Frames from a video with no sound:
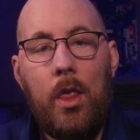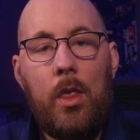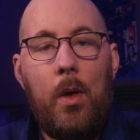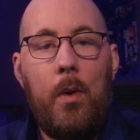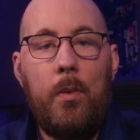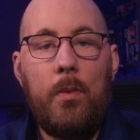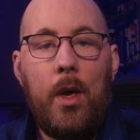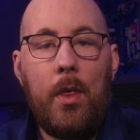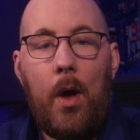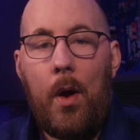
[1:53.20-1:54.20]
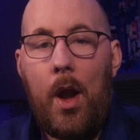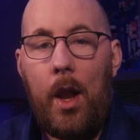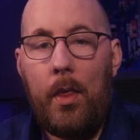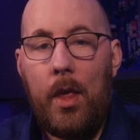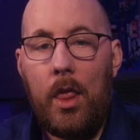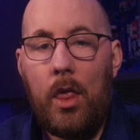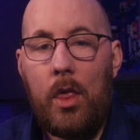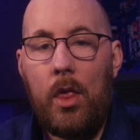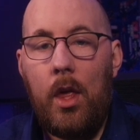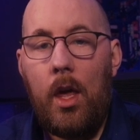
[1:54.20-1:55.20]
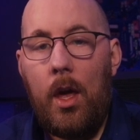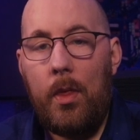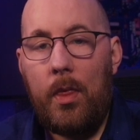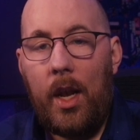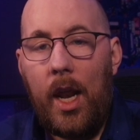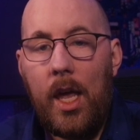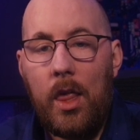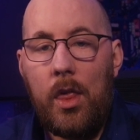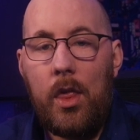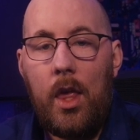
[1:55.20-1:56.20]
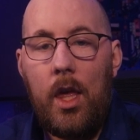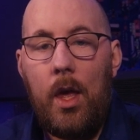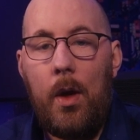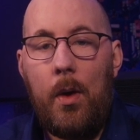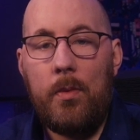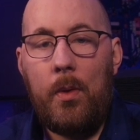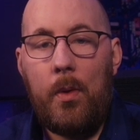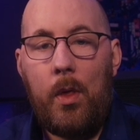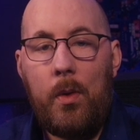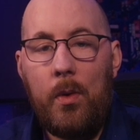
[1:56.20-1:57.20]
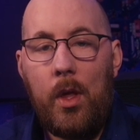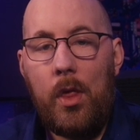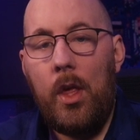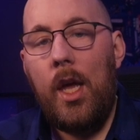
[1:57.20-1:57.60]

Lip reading: so with our elements in place from our source,